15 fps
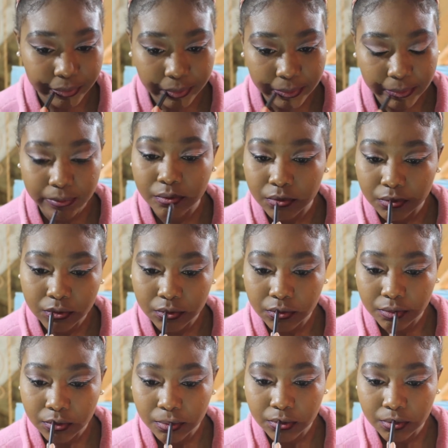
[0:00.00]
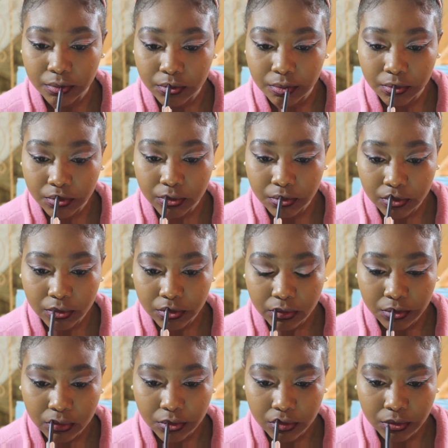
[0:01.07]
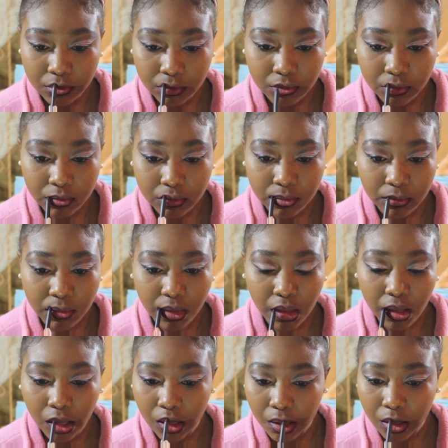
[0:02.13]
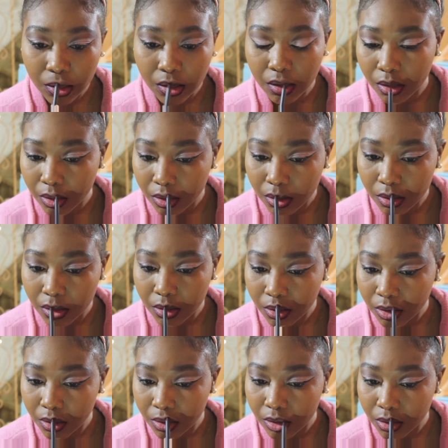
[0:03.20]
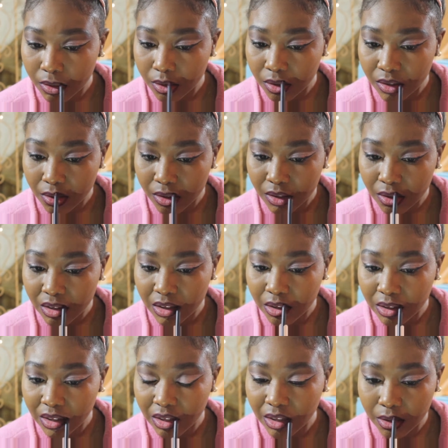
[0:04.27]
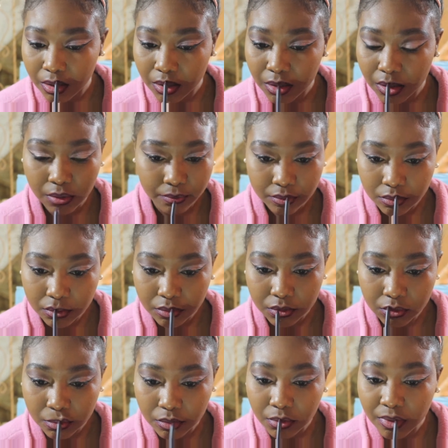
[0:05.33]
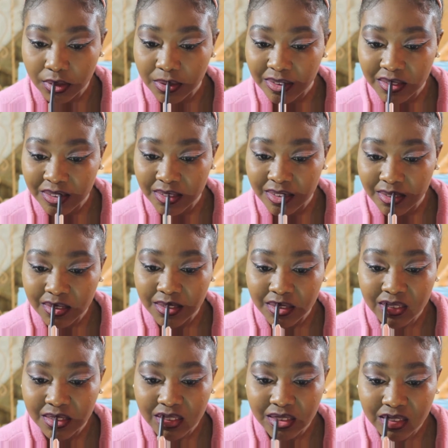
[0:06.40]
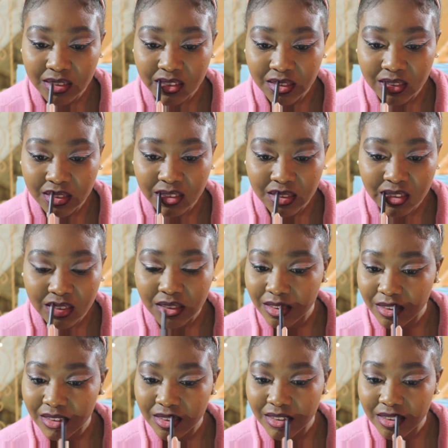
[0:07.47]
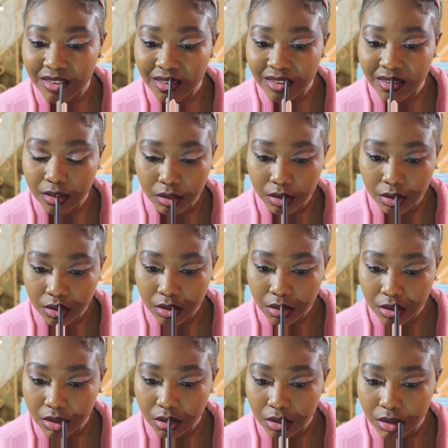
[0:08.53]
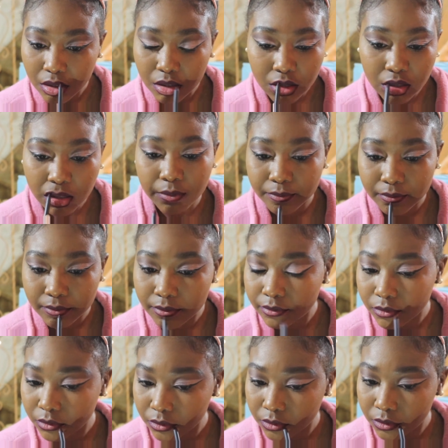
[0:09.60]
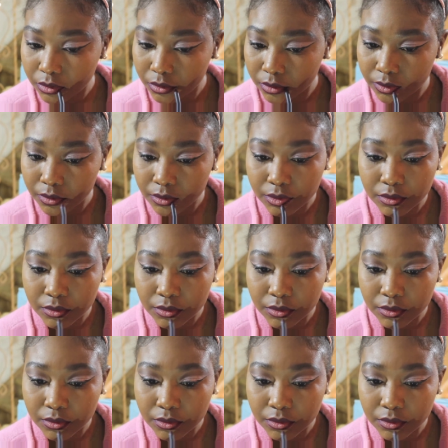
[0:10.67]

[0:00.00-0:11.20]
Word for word: you know, add a little bit more. Now onto the lips. I'm using the Kylie Cosmetics lip liner and Kourt K, and then just lining my lips with that.